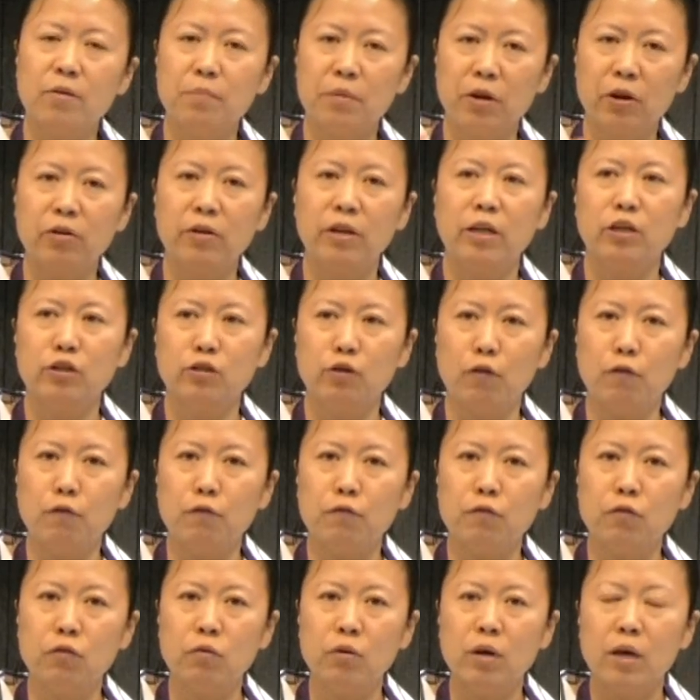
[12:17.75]
marinate
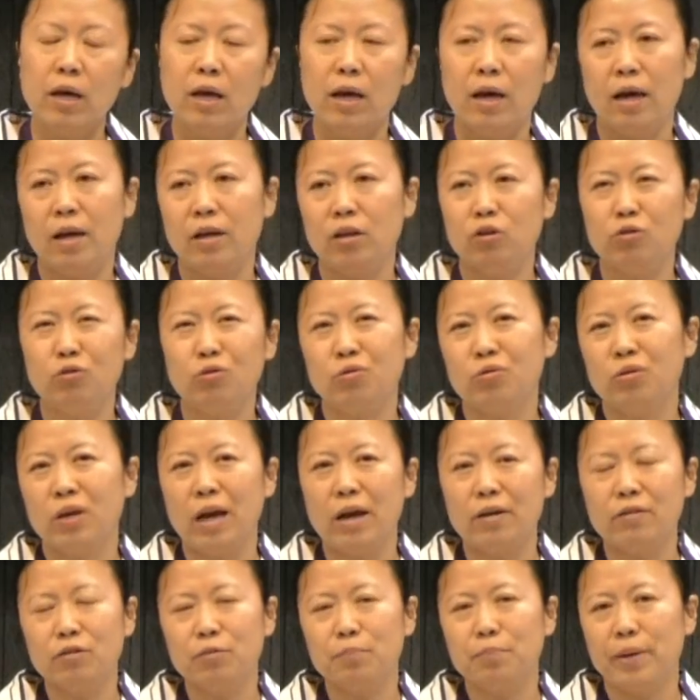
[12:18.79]
tofu, and you don't
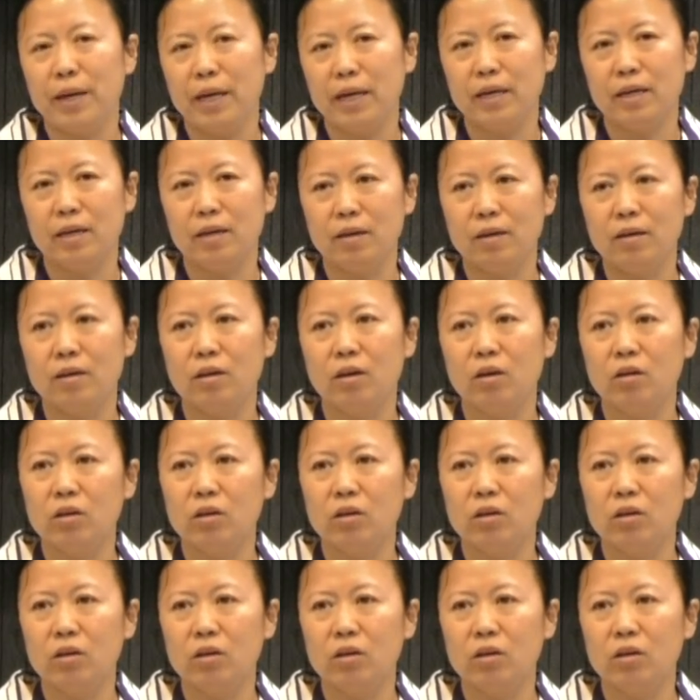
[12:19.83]
have to bake it.